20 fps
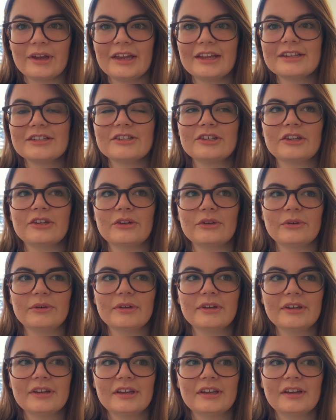into
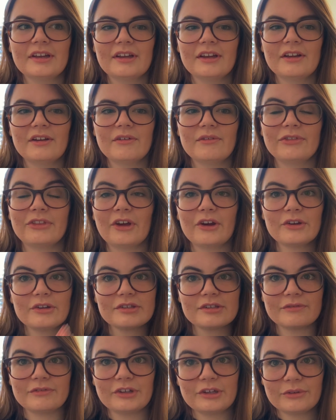those
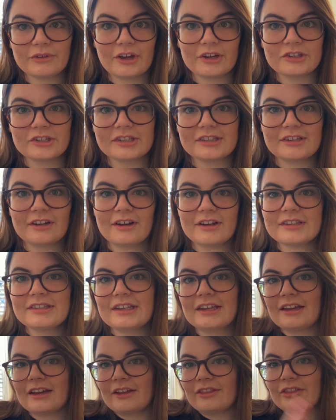of you that are just
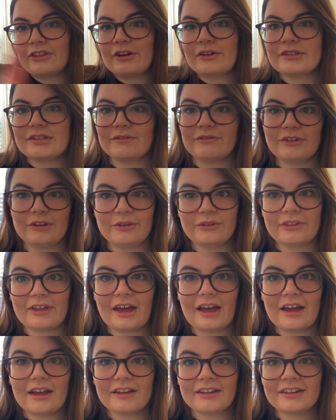starting and those of you
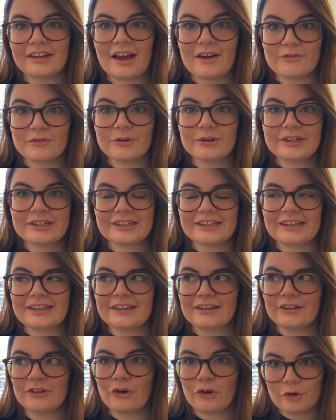that have already
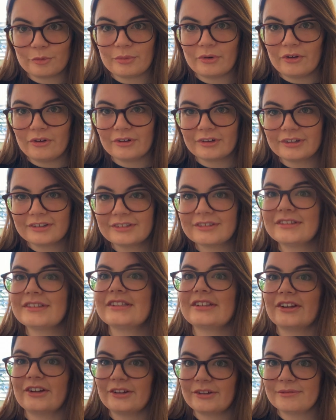got a blog.
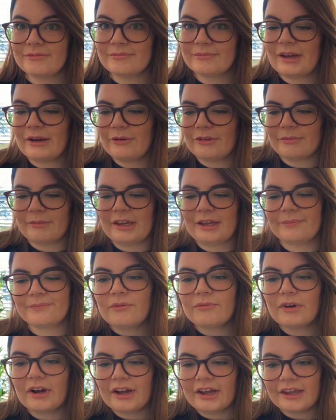So bear with me.
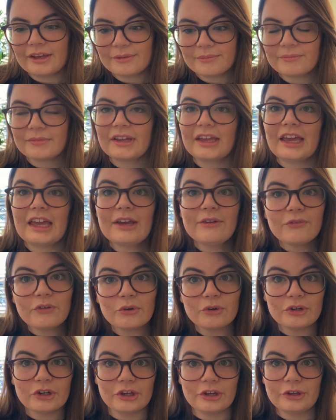Right. If you're
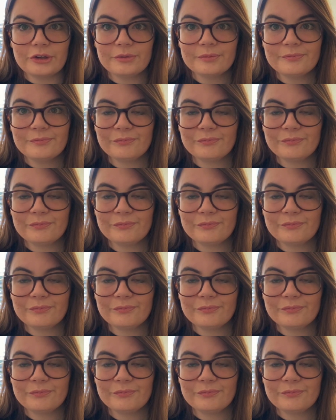new